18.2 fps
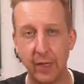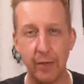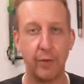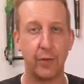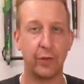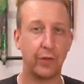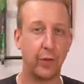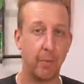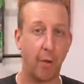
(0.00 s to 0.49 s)
give
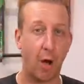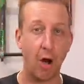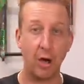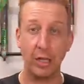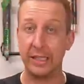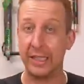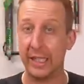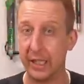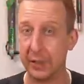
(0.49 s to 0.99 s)
us some
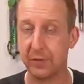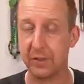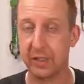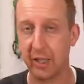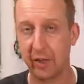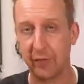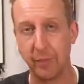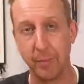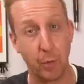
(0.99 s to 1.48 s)
ideas for
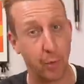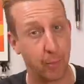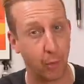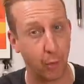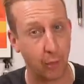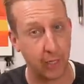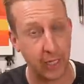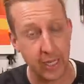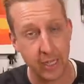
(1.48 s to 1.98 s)
stuff, and more
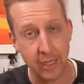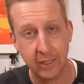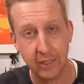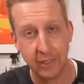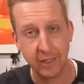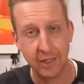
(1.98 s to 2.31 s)
importantly,